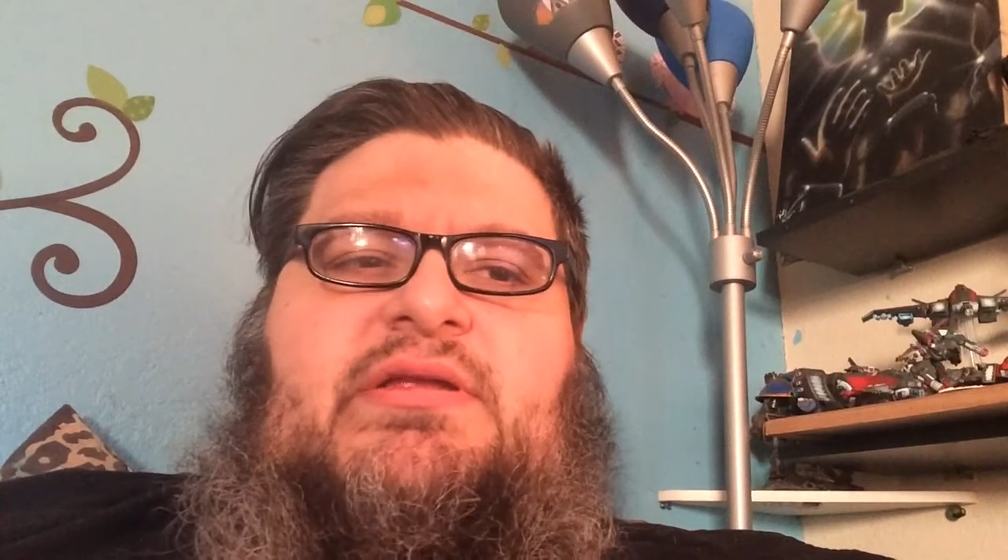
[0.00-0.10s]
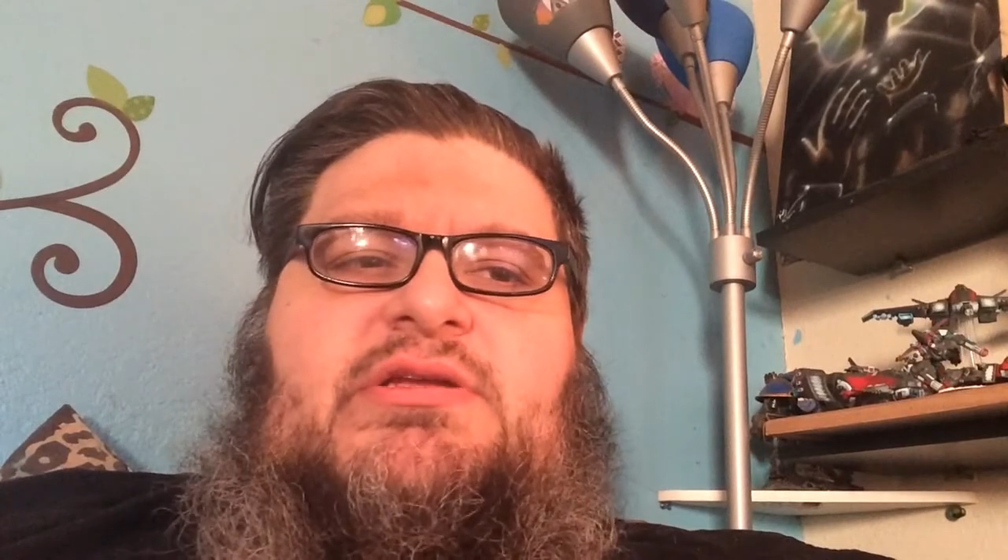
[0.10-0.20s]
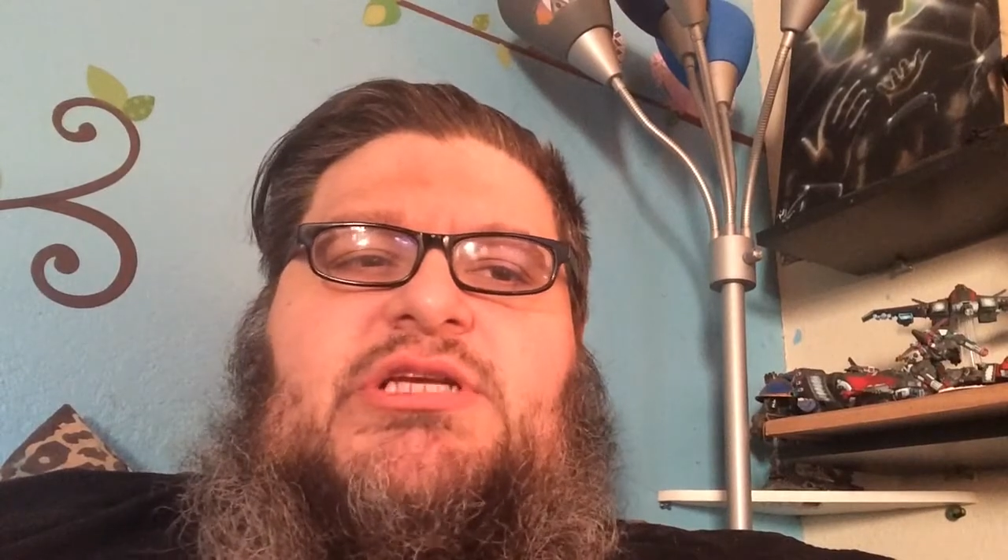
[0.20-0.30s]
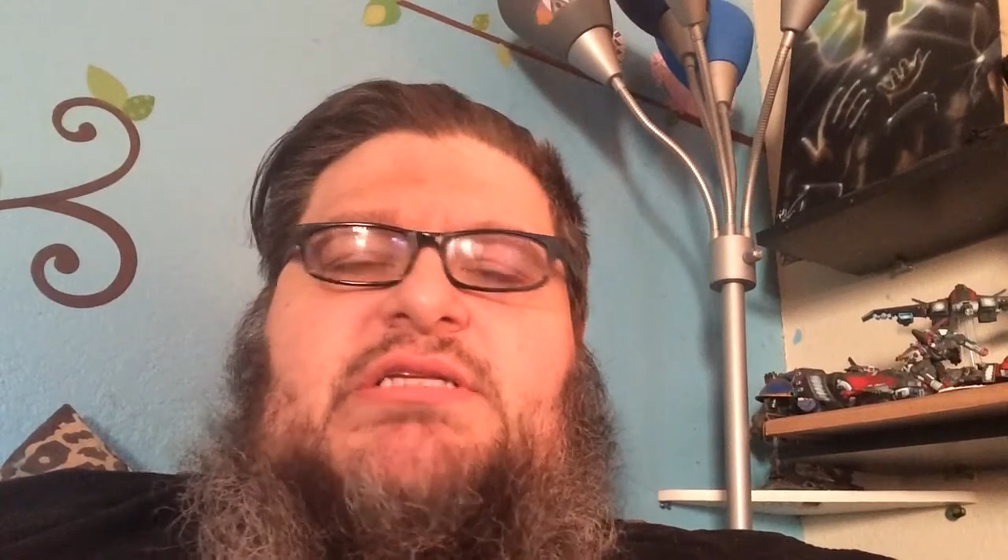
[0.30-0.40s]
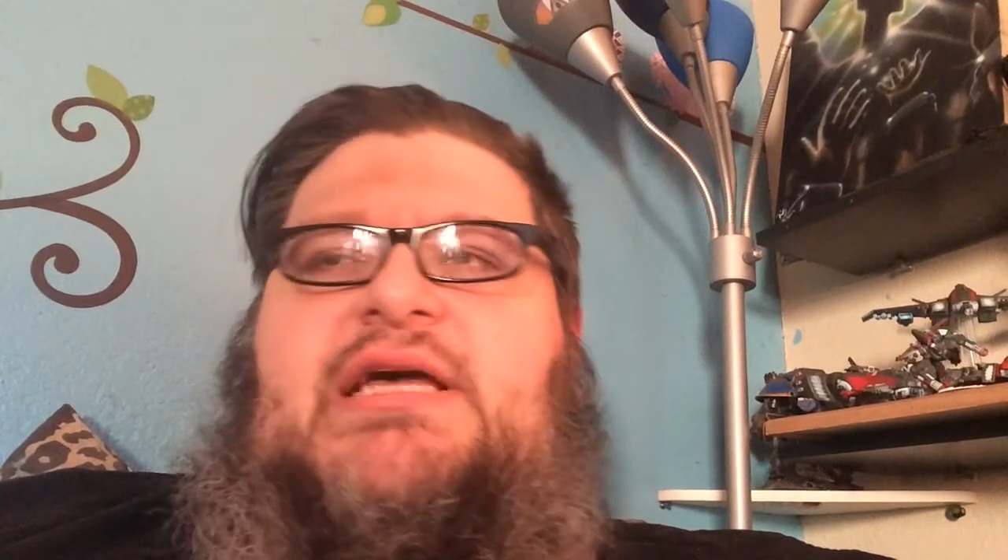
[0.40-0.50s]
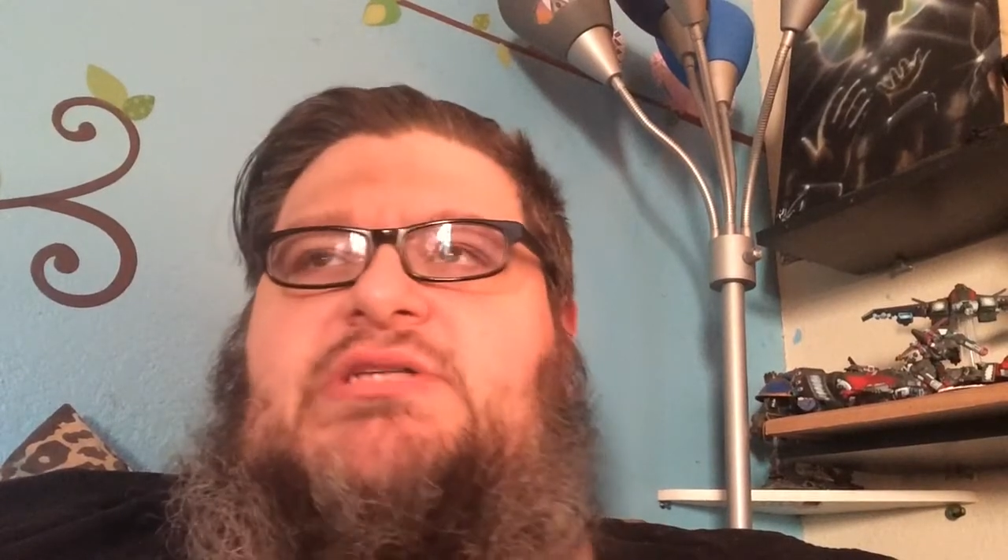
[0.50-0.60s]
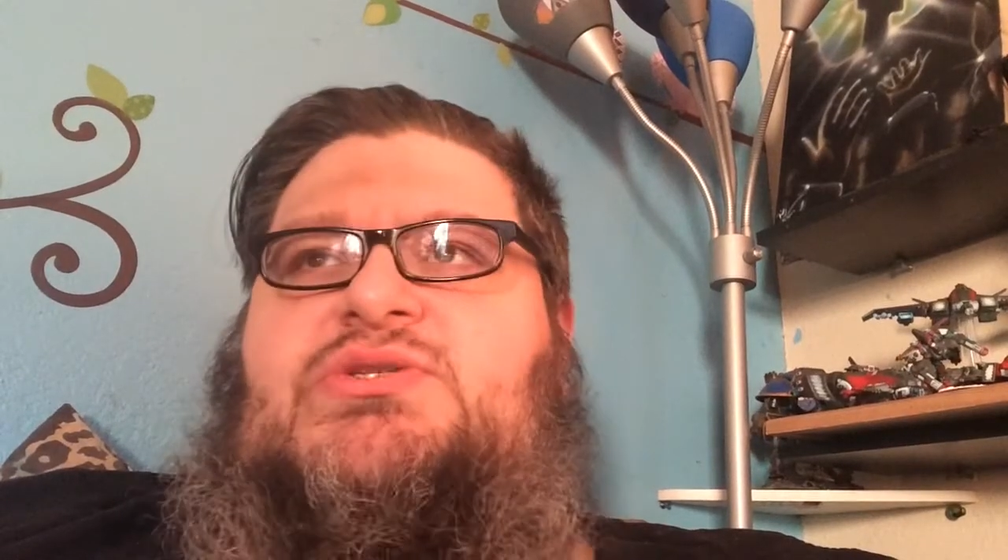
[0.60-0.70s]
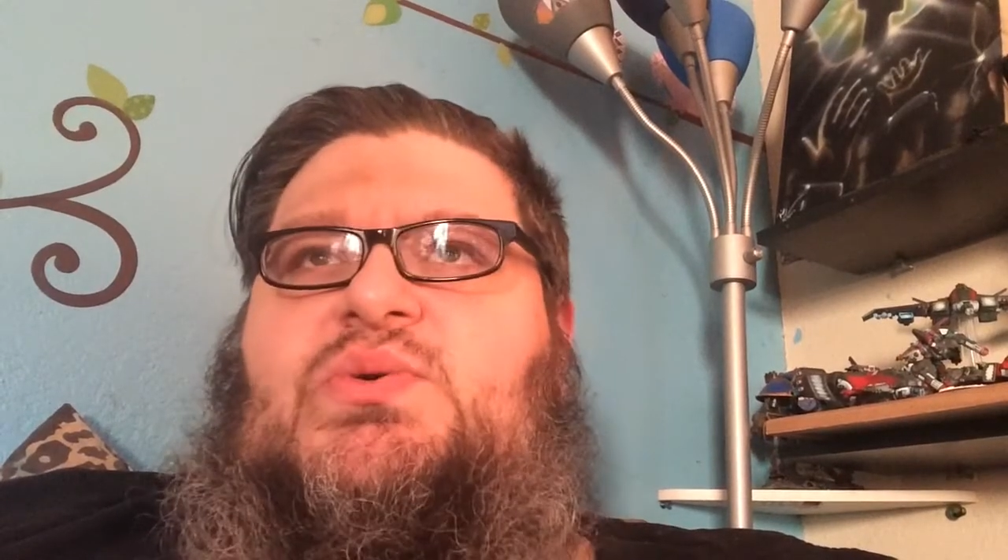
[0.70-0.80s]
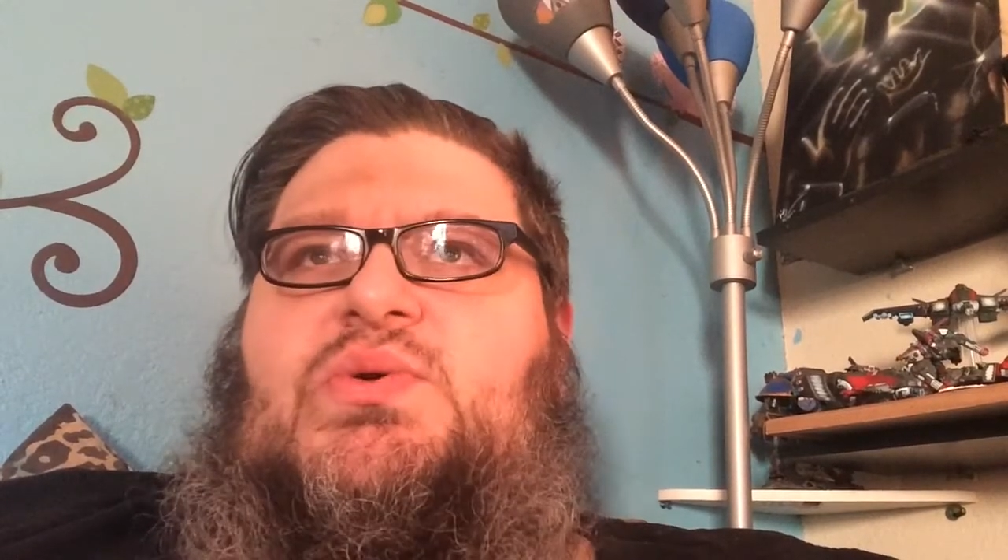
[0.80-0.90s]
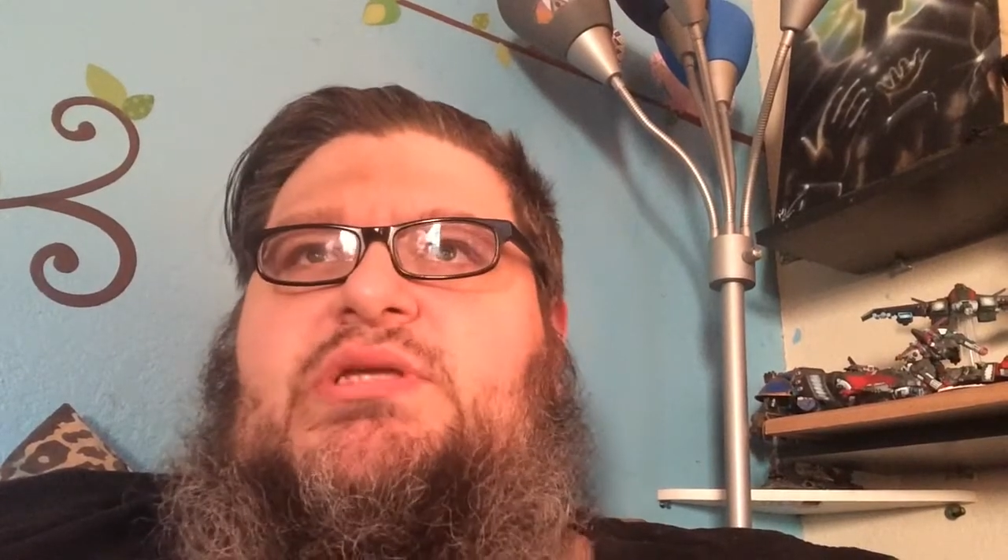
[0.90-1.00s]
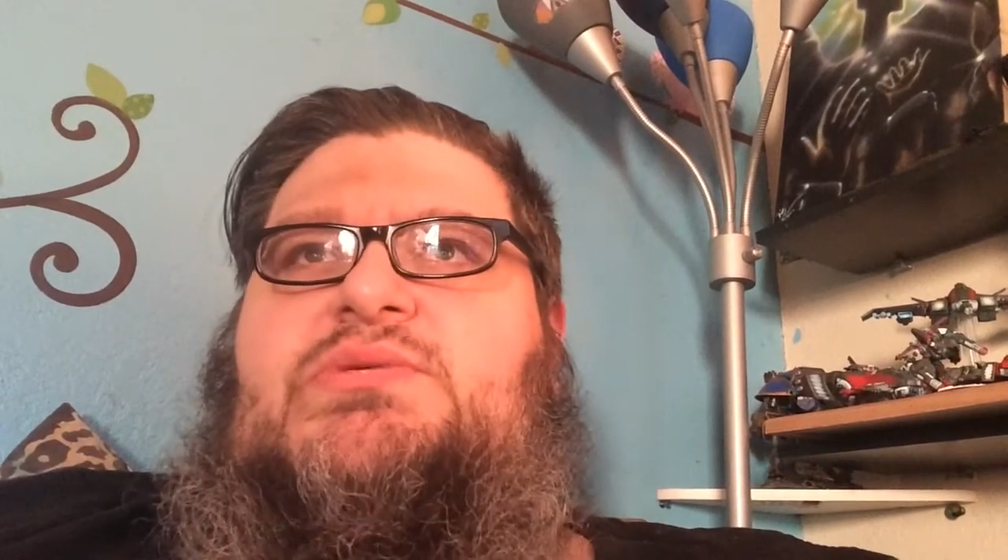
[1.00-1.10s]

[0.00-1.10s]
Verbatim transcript: She's got school